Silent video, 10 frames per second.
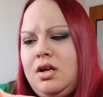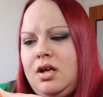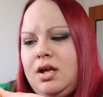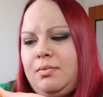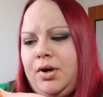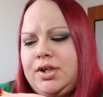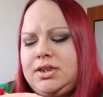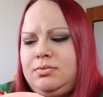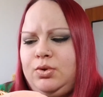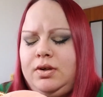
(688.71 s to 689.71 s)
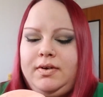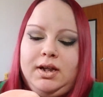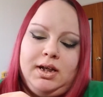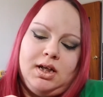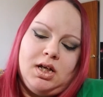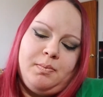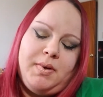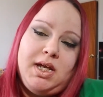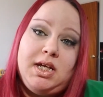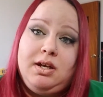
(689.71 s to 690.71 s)
in person more of a like
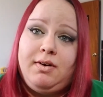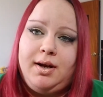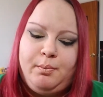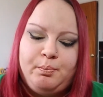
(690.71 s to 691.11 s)
pinky red.